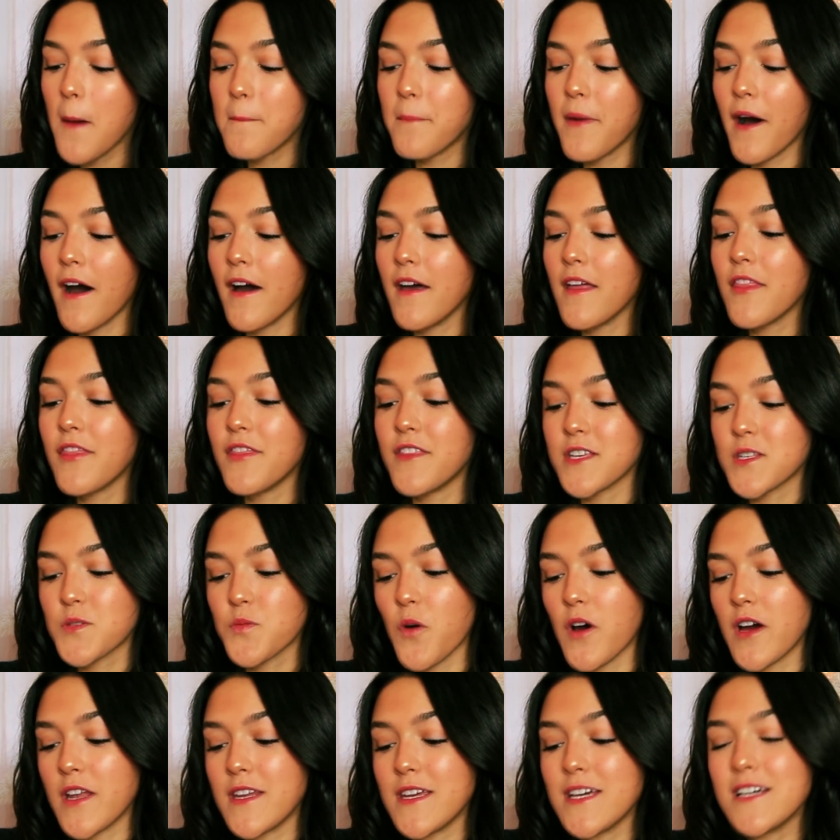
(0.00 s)
but this
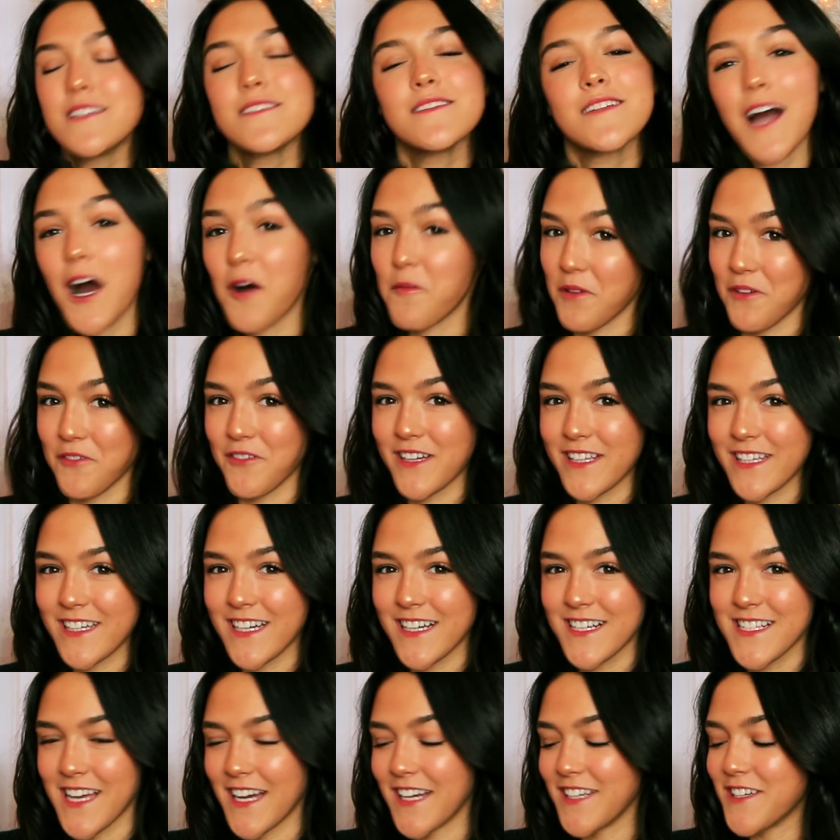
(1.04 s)
one got me really
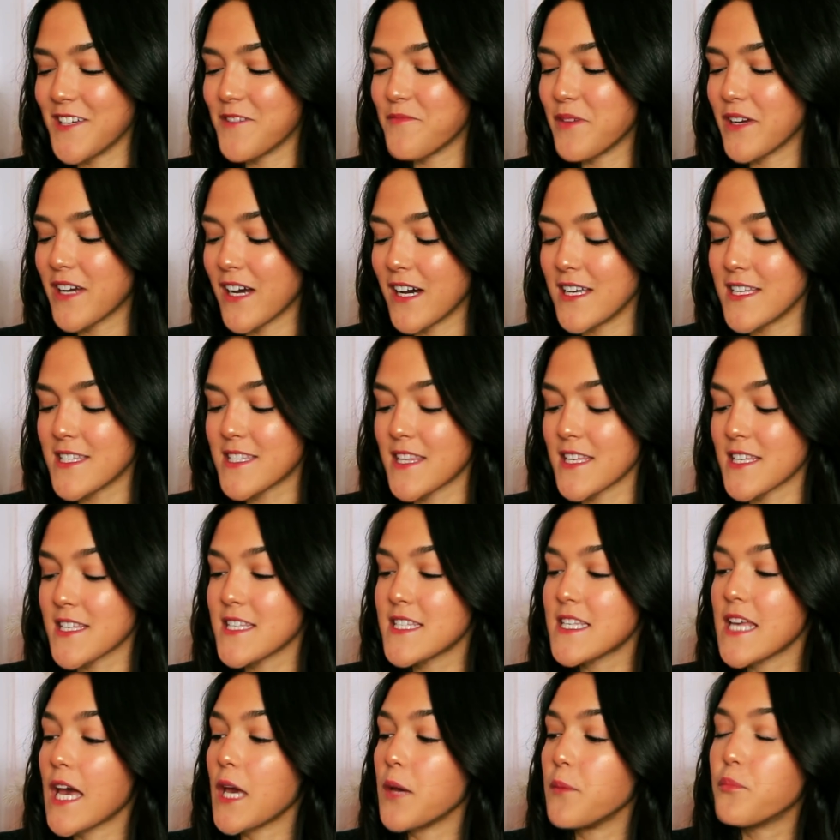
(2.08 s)
excited because this
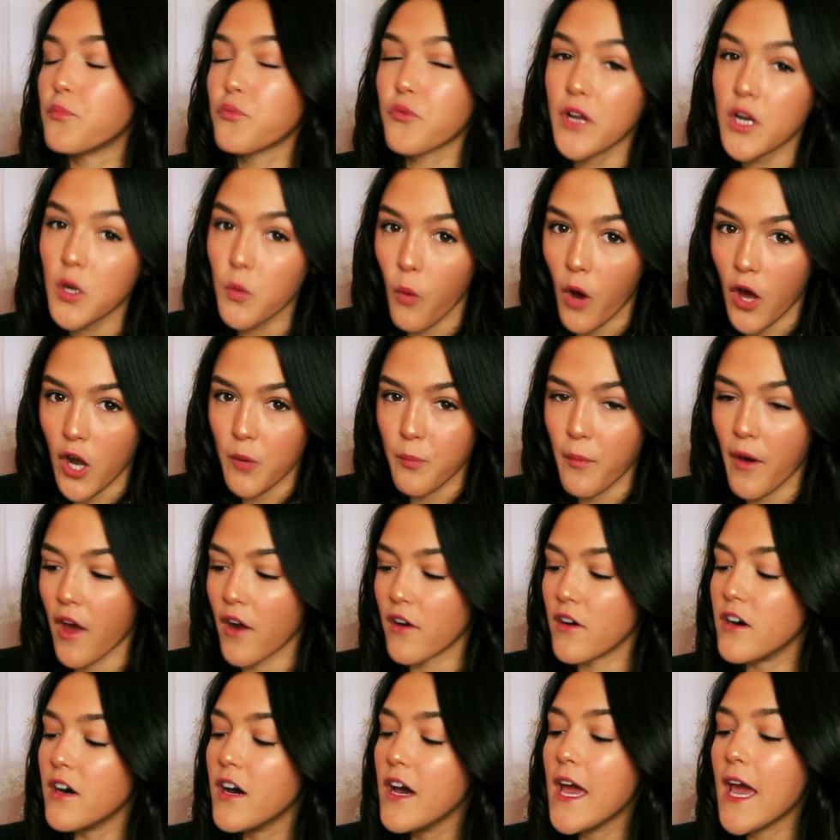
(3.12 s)
is a Brita water
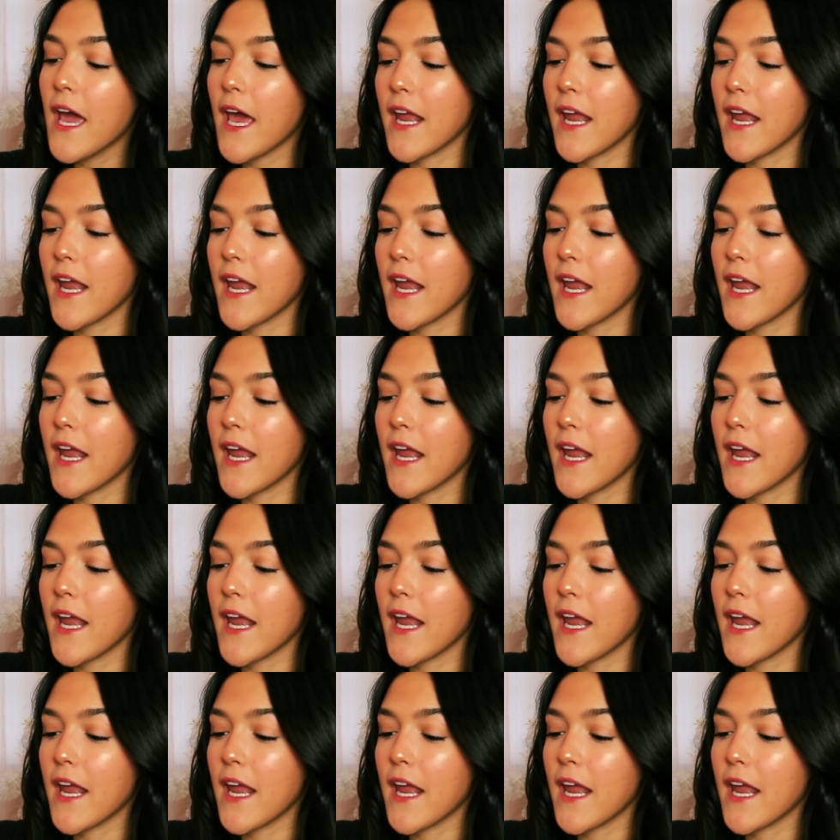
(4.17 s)
bottle.